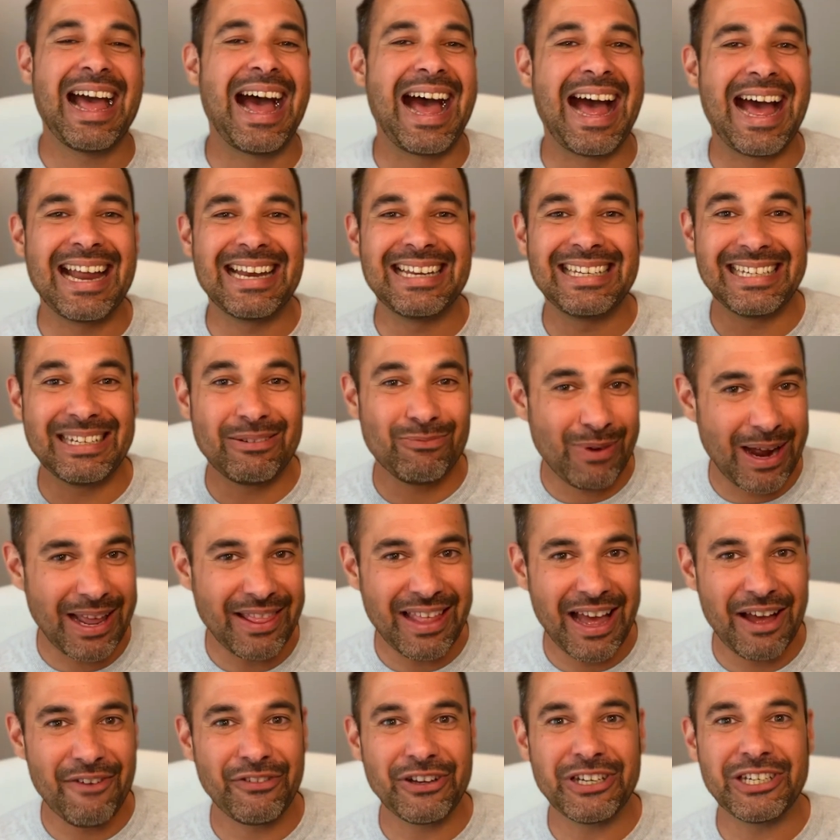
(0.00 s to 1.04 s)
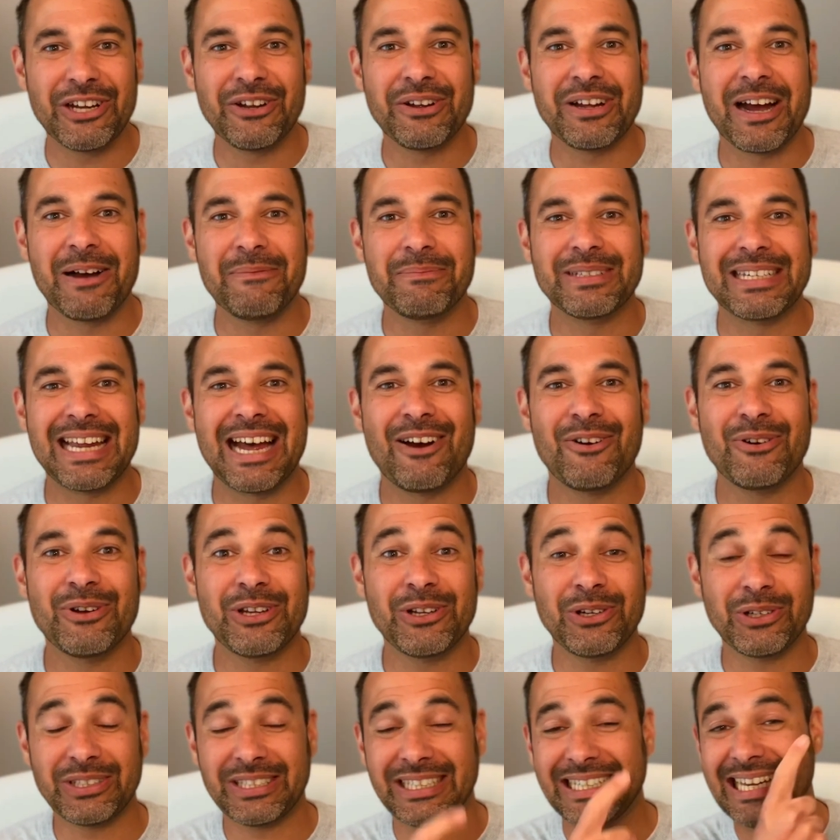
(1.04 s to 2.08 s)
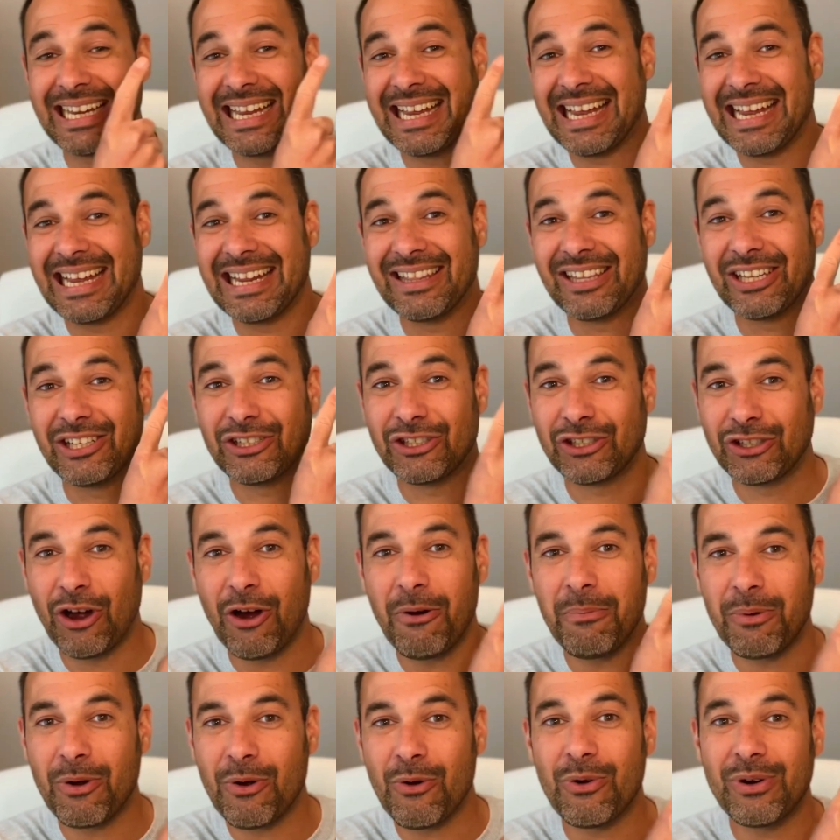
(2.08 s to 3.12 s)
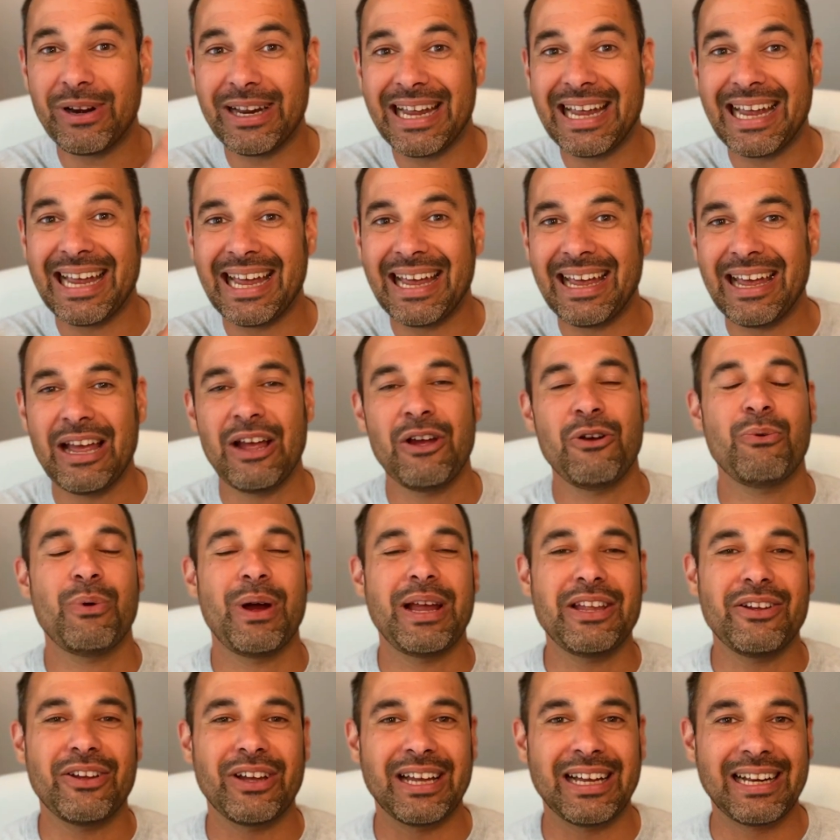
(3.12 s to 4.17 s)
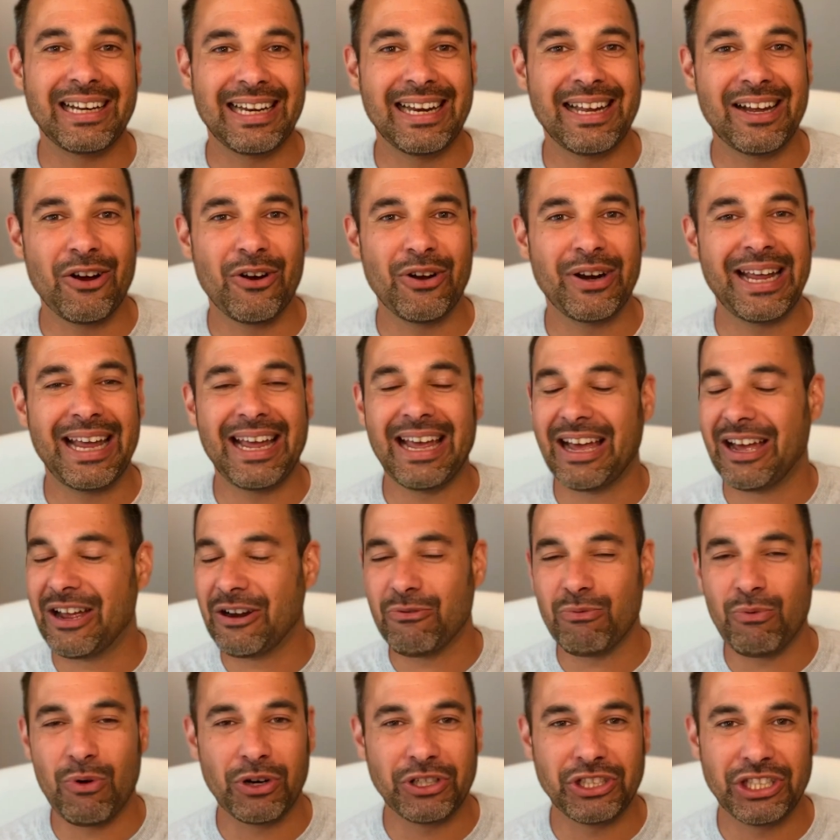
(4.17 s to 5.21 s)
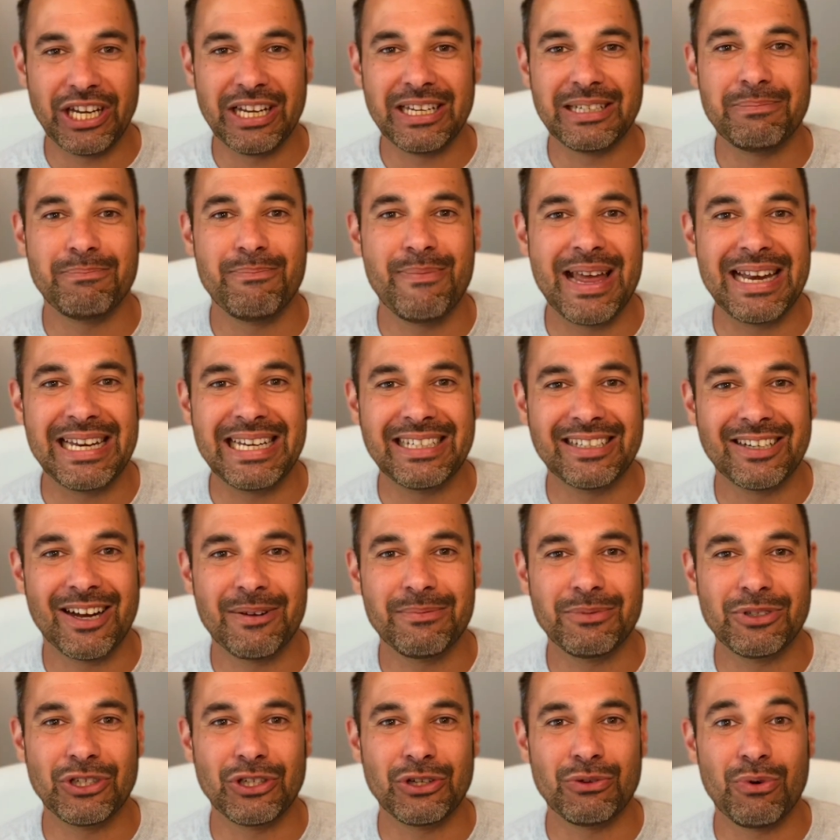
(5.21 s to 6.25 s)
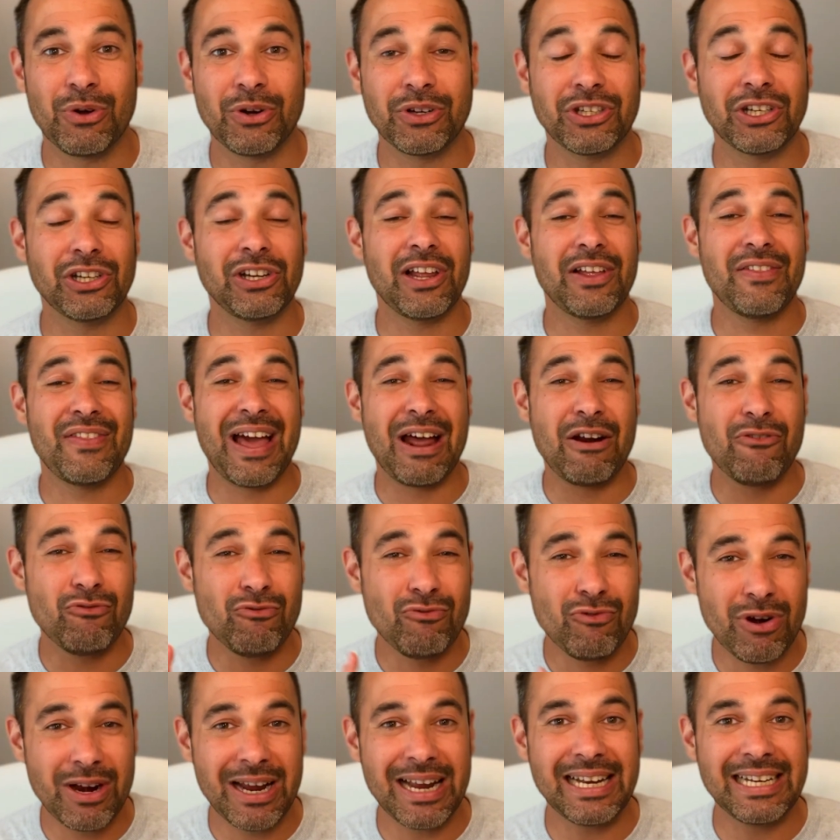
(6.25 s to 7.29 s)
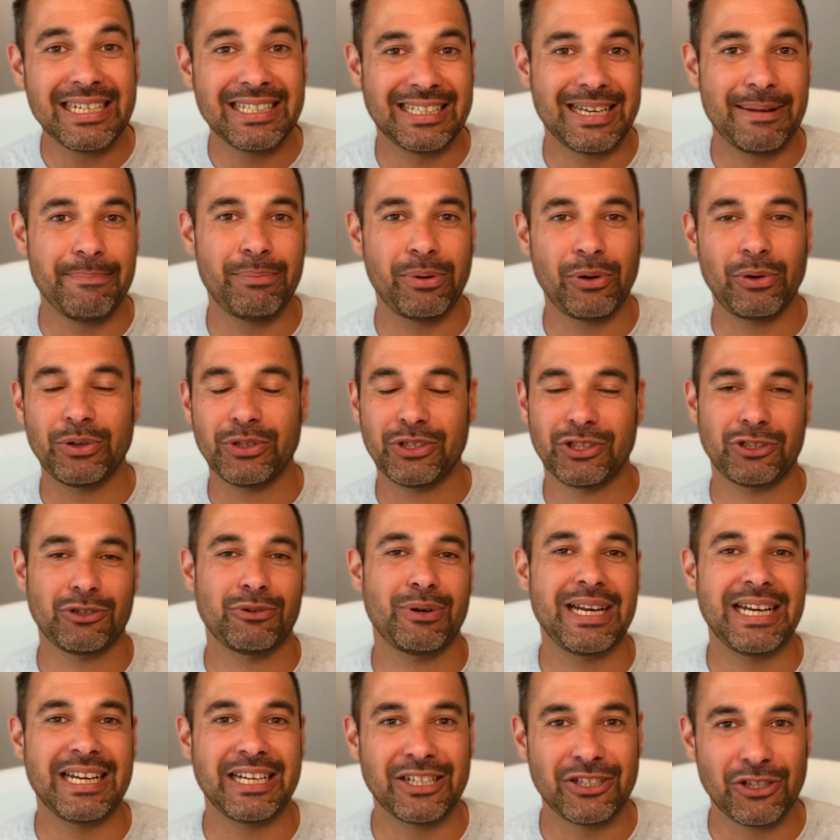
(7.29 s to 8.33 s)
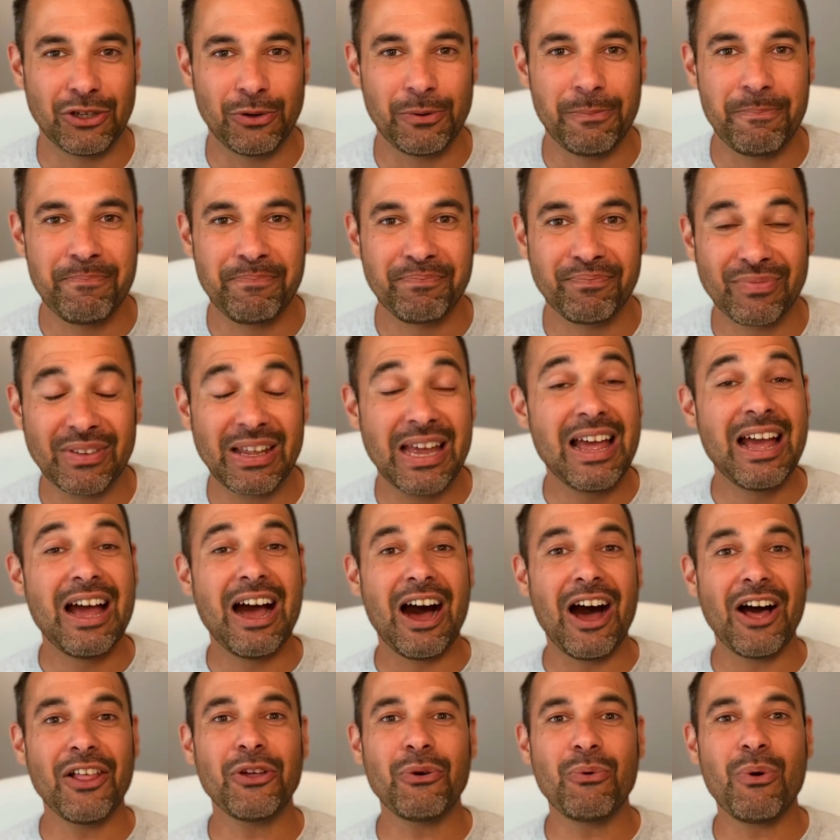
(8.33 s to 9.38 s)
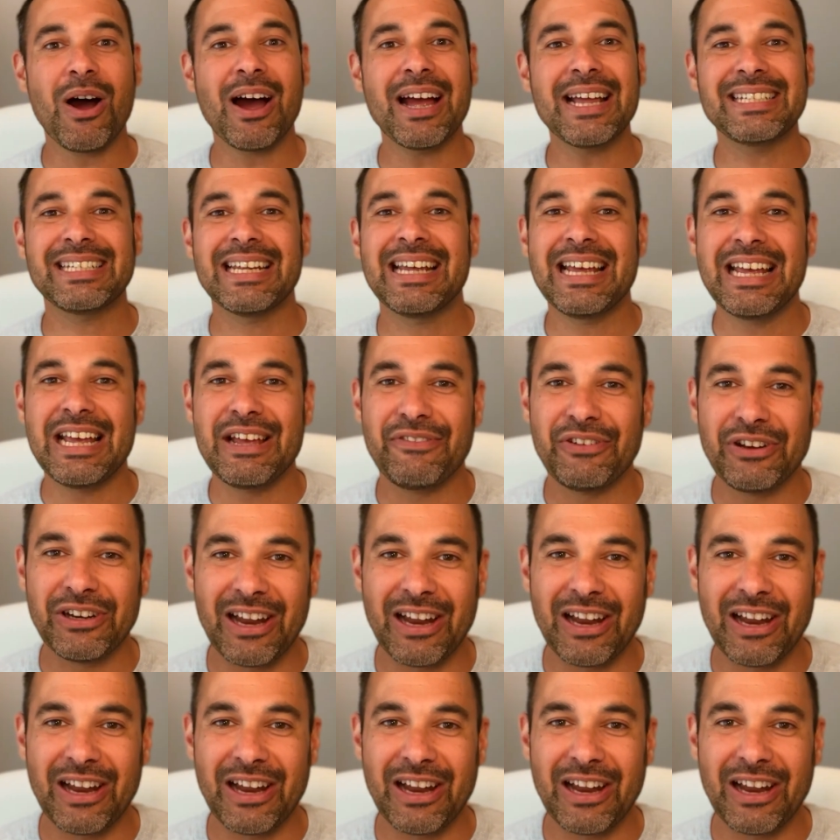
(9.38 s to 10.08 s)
And when that video comes out, you'll see it in the top corner here where you can click on it and watch it as many times as you want to learn that really simple screening tool. Otherwise, if